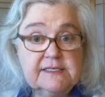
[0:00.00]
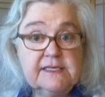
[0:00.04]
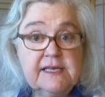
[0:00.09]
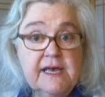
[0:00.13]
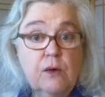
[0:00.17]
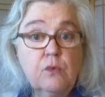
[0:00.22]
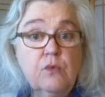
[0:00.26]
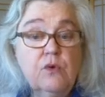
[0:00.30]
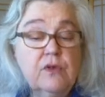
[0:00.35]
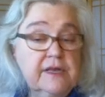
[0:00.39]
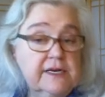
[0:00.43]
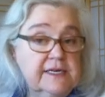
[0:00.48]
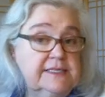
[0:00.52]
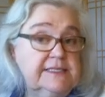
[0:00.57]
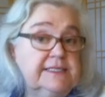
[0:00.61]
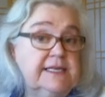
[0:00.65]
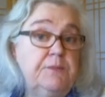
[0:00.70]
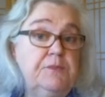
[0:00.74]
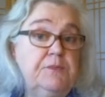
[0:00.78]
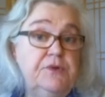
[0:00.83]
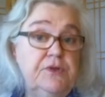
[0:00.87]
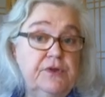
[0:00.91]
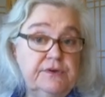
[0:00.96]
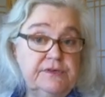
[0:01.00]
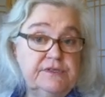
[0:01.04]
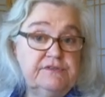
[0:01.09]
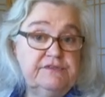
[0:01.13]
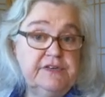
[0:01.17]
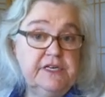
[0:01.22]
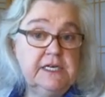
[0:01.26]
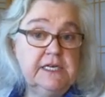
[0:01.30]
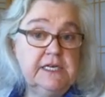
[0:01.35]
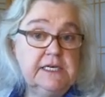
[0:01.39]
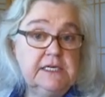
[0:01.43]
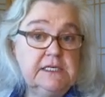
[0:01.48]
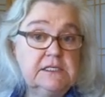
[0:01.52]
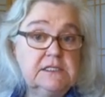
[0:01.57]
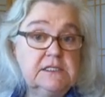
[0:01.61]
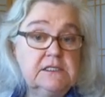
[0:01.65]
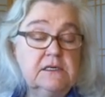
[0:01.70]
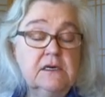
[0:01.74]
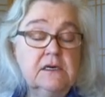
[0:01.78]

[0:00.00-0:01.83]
that will accept those feelings.